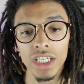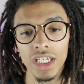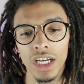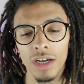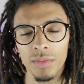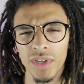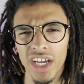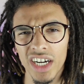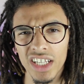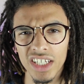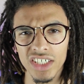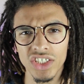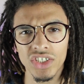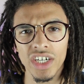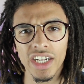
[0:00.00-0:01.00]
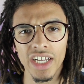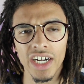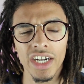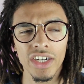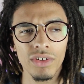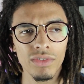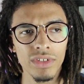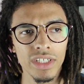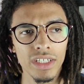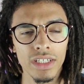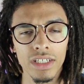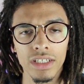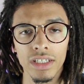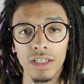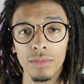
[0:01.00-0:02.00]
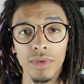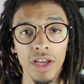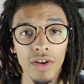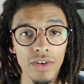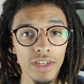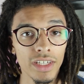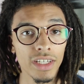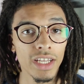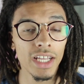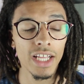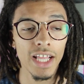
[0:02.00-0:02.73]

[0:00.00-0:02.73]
Kind of lost track, and I don't really keep counting.